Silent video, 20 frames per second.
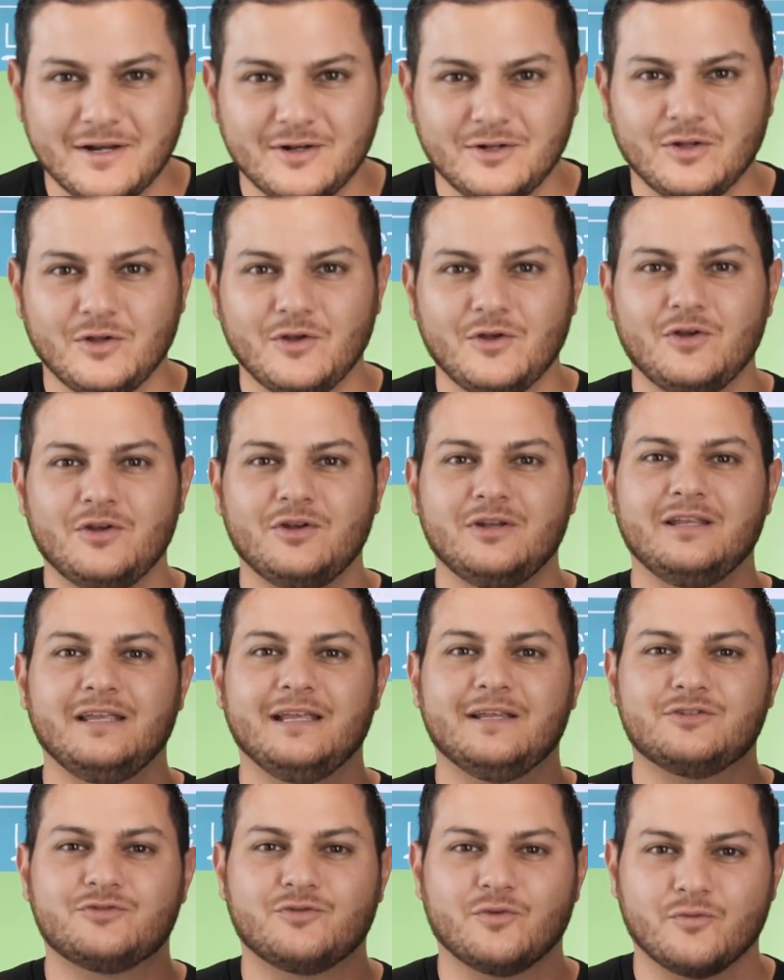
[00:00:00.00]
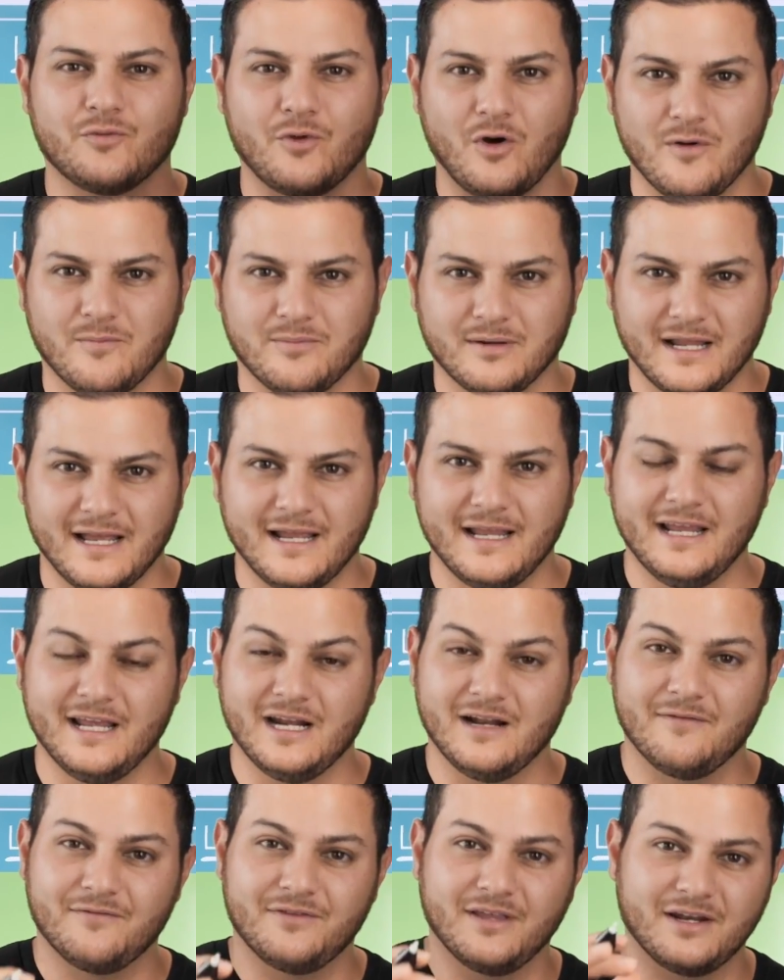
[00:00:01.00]
to learn is to role play,
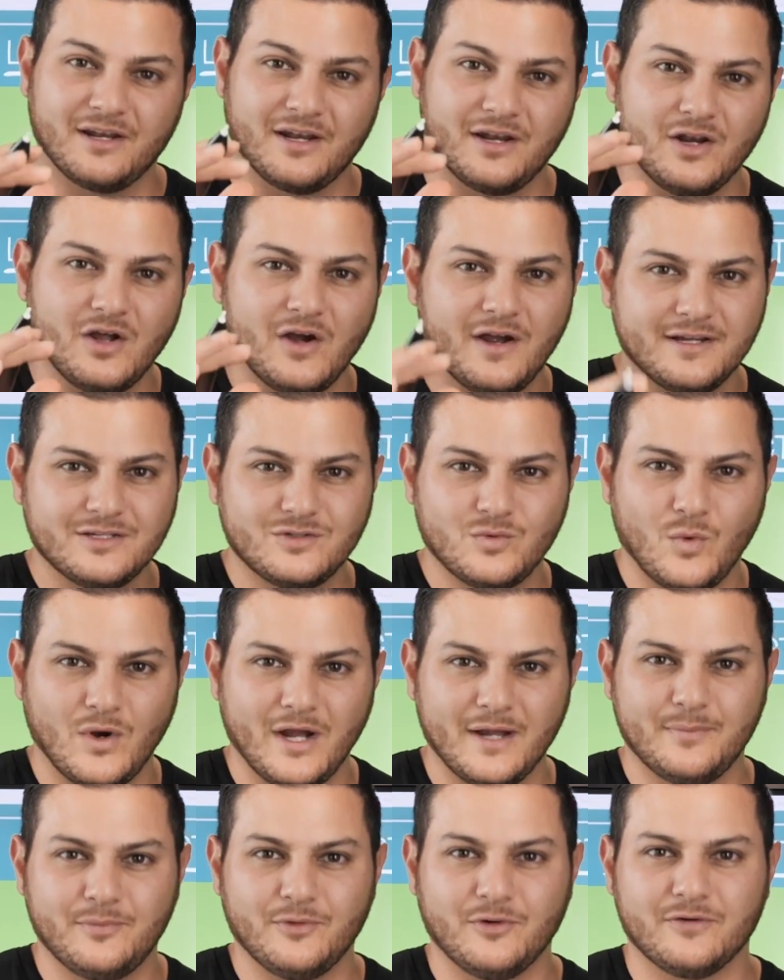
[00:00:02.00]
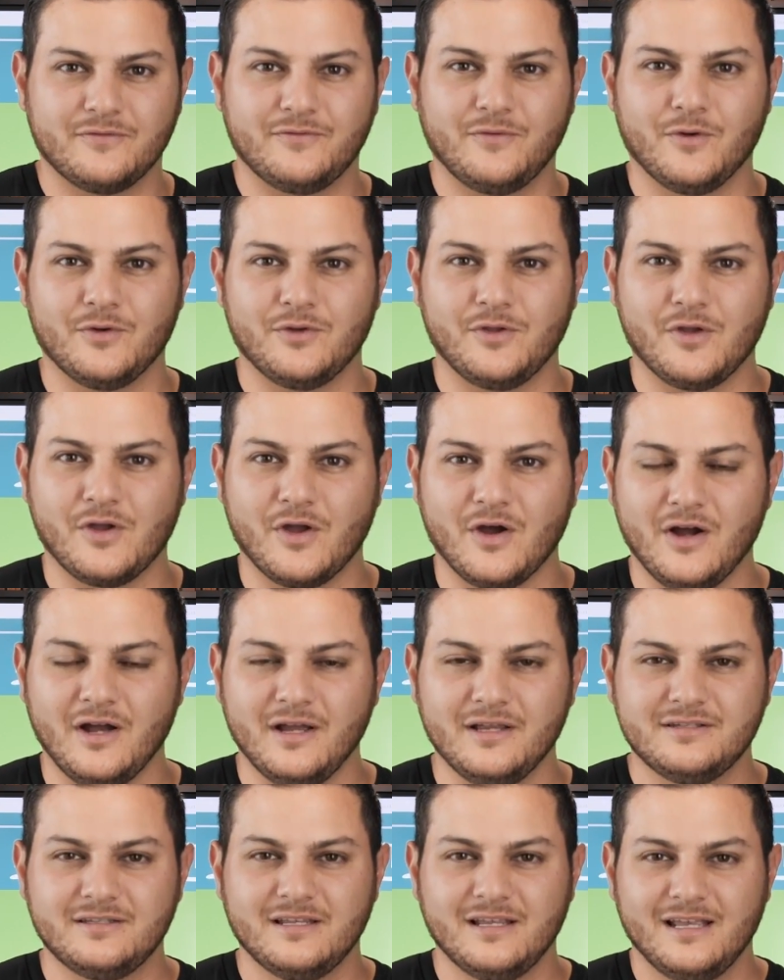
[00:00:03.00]
and I've done a nice whiteboard for you
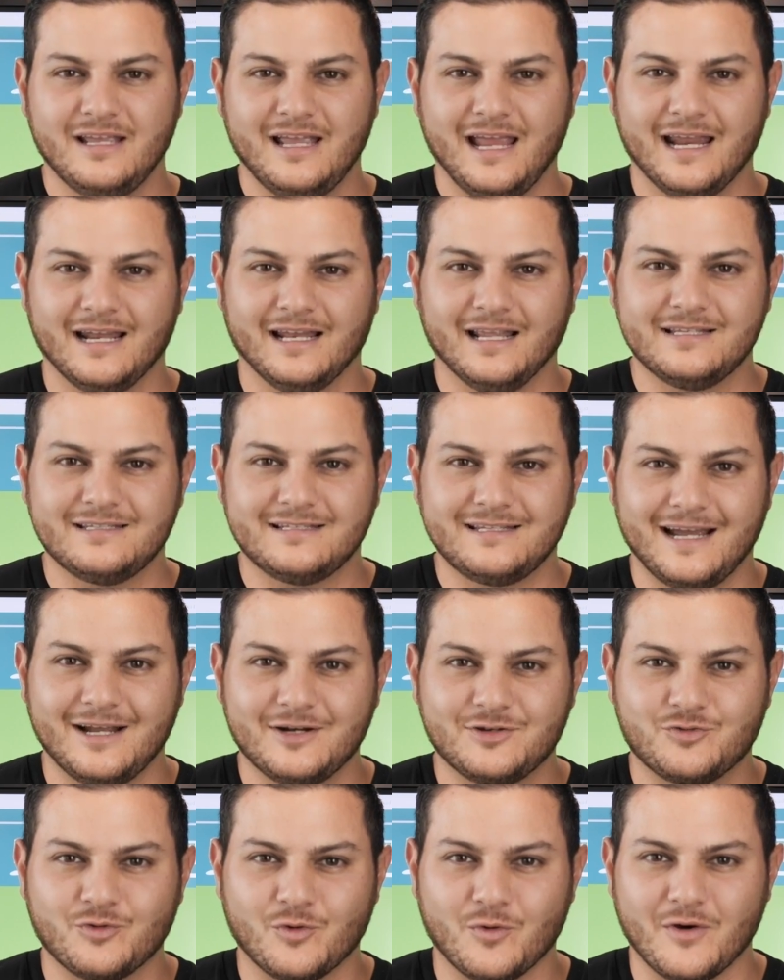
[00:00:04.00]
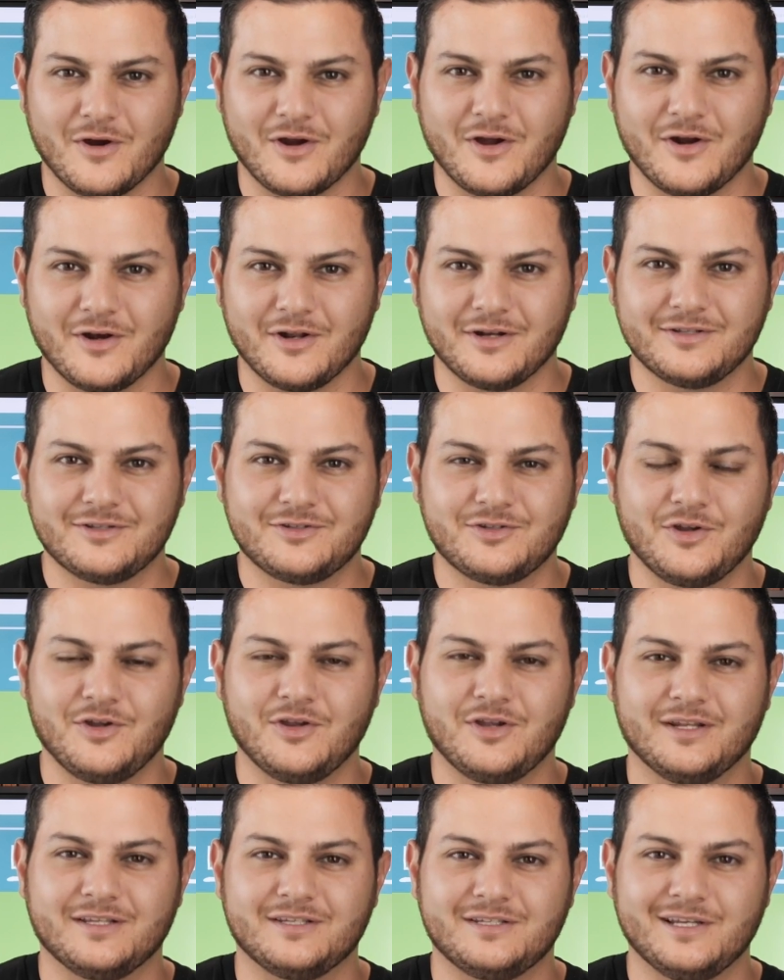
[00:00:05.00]
guys, and let's start drawing on it so
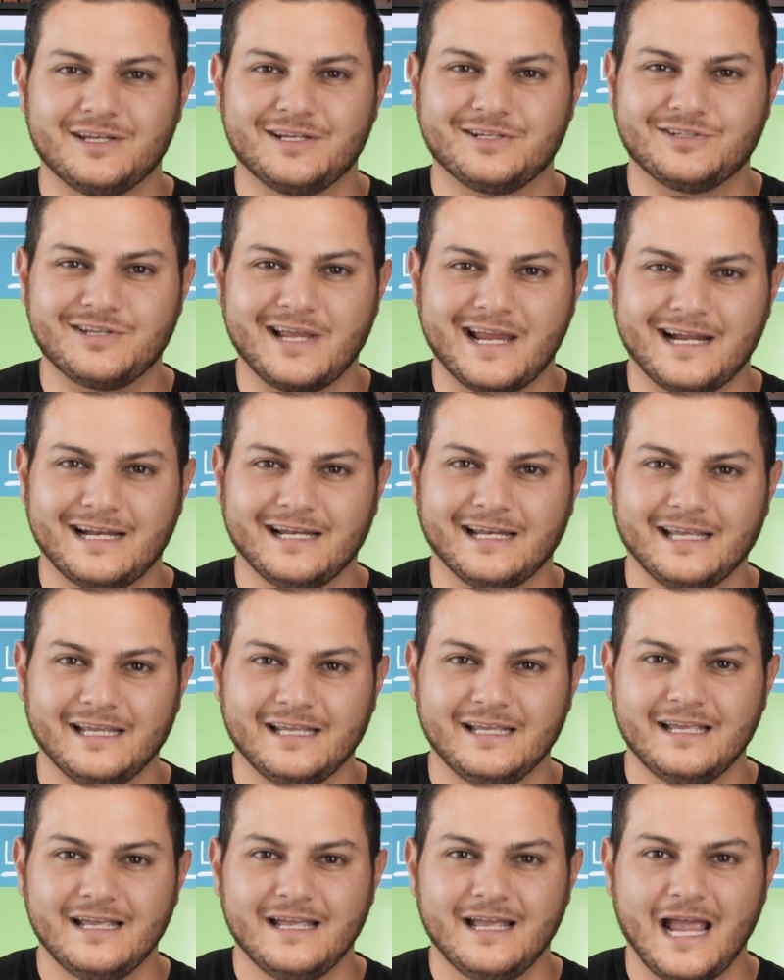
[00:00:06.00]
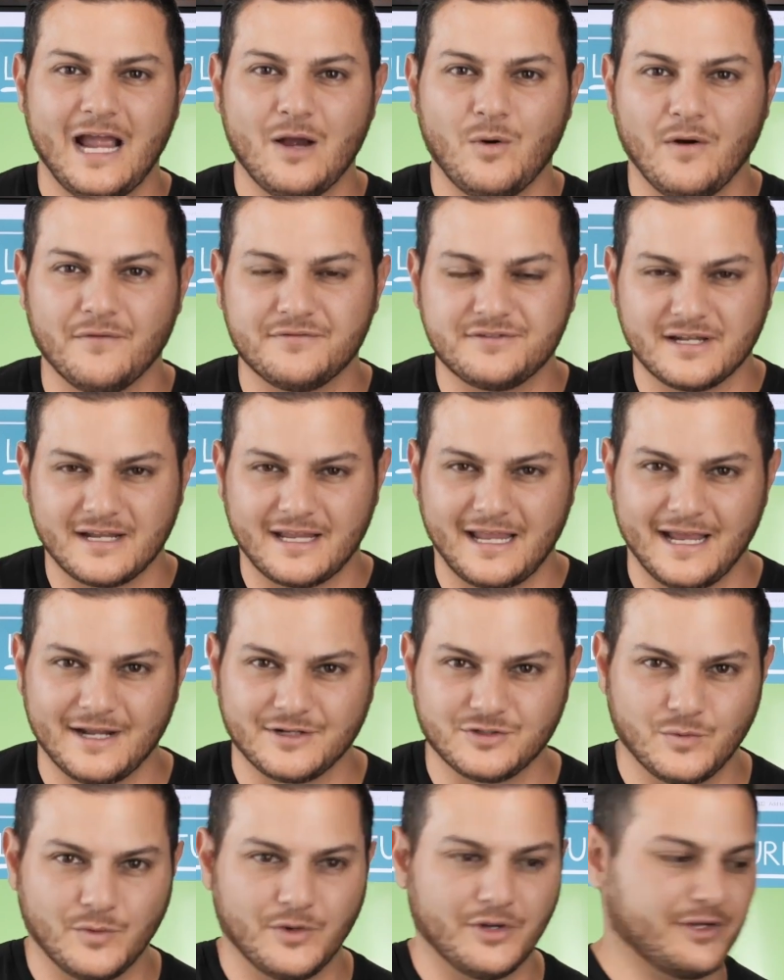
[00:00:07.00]
you can see exactly how offset
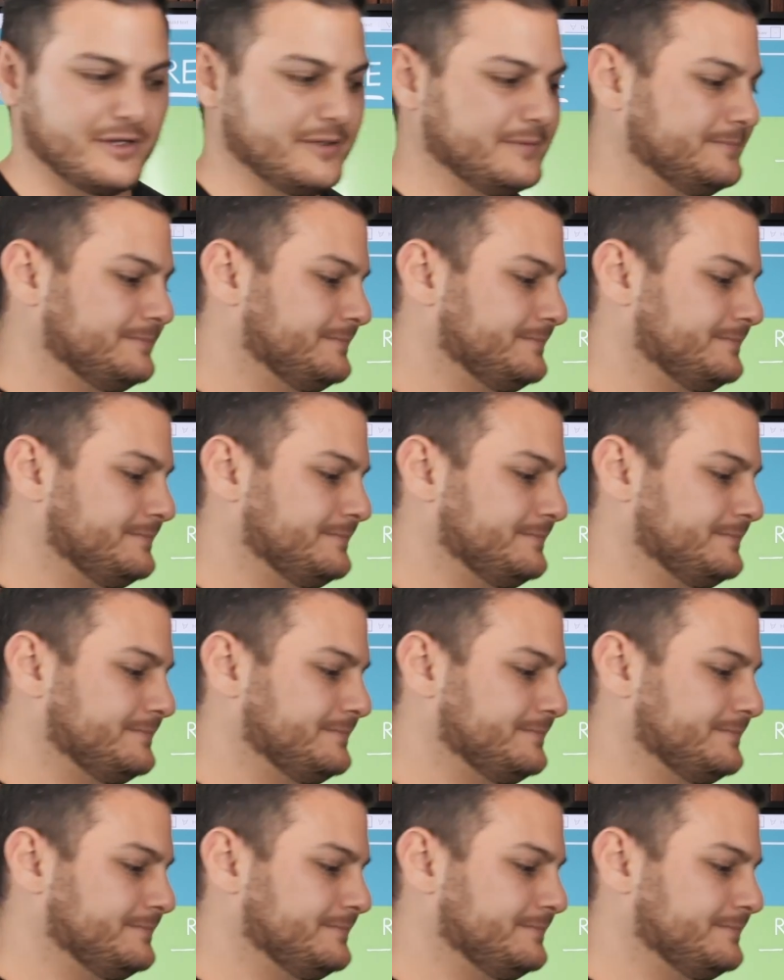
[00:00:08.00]
accounts work.